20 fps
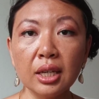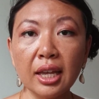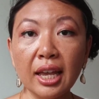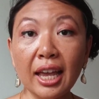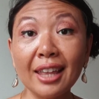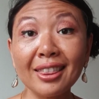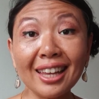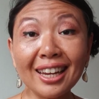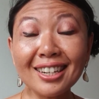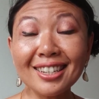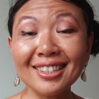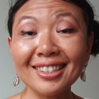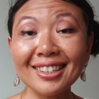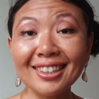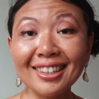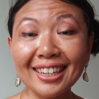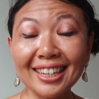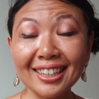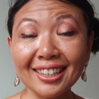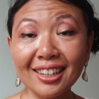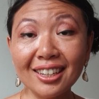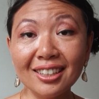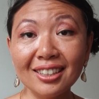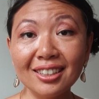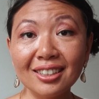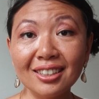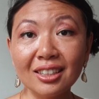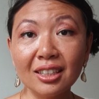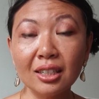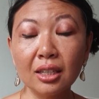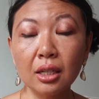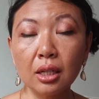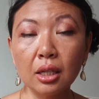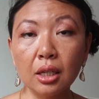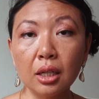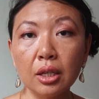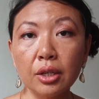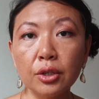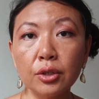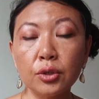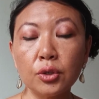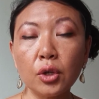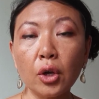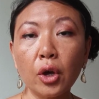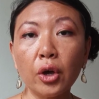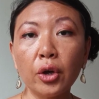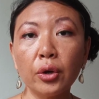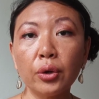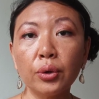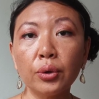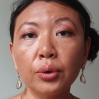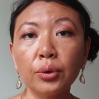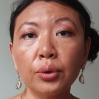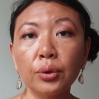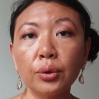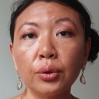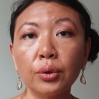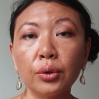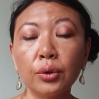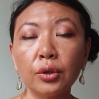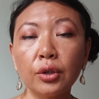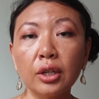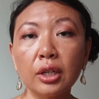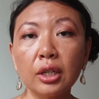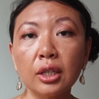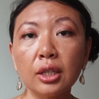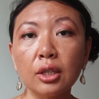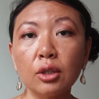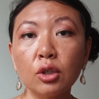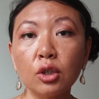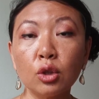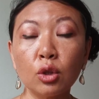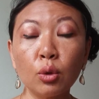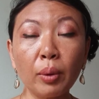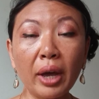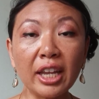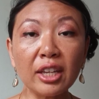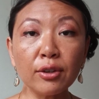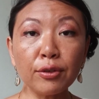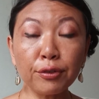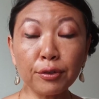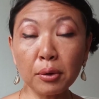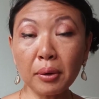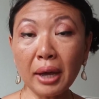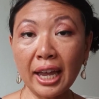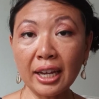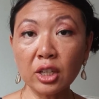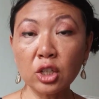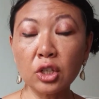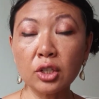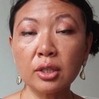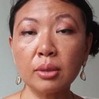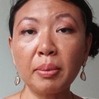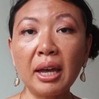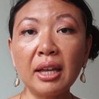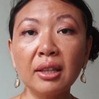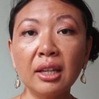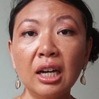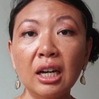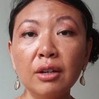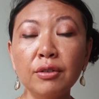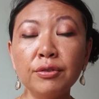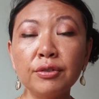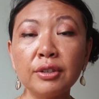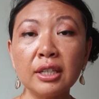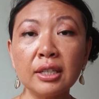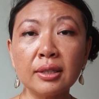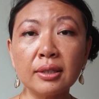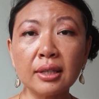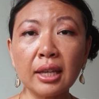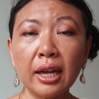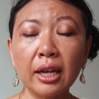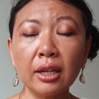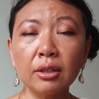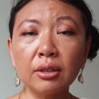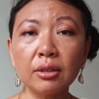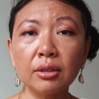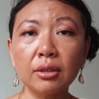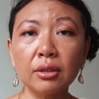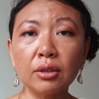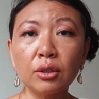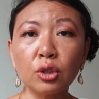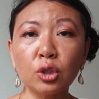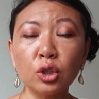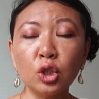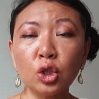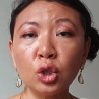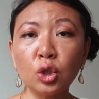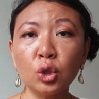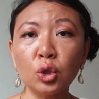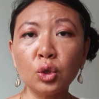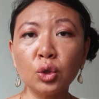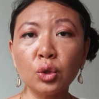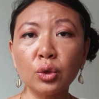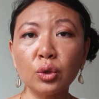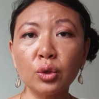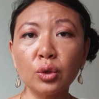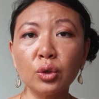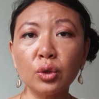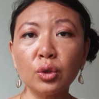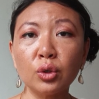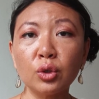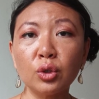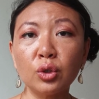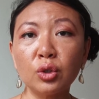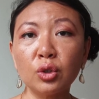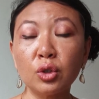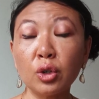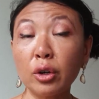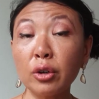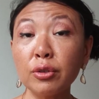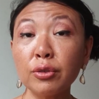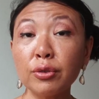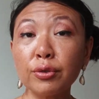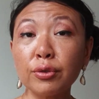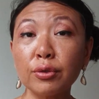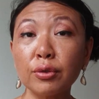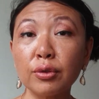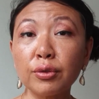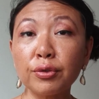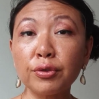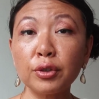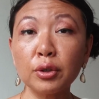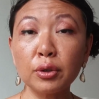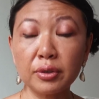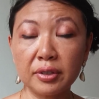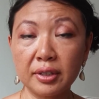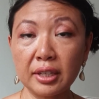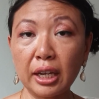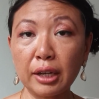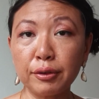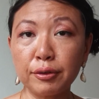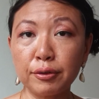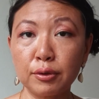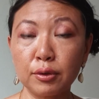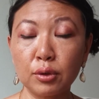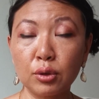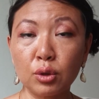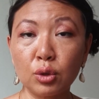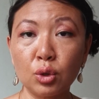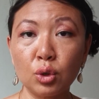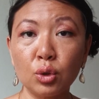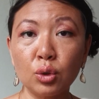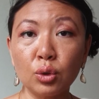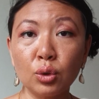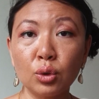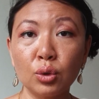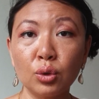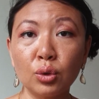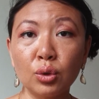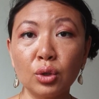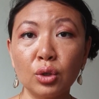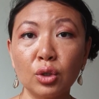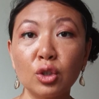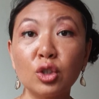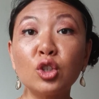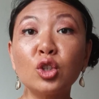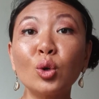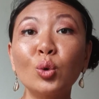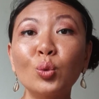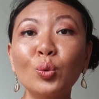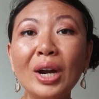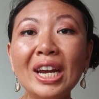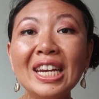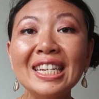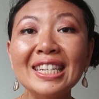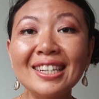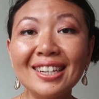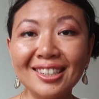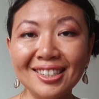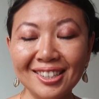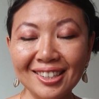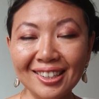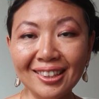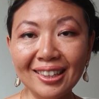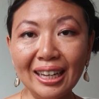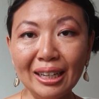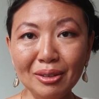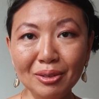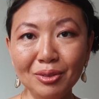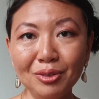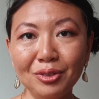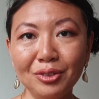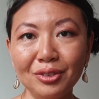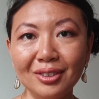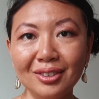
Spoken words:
and that is the leader. So the way you feel anxious about love is that you don't feel safe to surrender to love.